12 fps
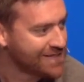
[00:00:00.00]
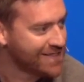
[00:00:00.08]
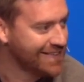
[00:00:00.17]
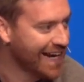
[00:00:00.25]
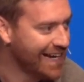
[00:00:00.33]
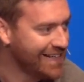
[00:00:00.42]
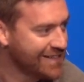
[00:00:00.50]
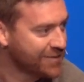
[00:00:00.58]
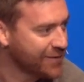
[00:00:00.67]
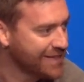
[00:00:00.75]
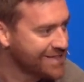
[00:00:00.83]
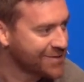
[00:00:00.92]
then
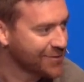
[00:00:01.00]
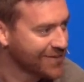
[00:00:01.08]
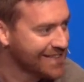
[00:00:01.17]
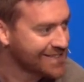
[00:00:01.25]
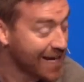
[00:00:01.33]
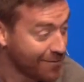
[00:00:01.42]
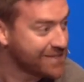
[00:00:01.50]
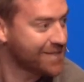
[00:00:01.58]
93 sold less copies.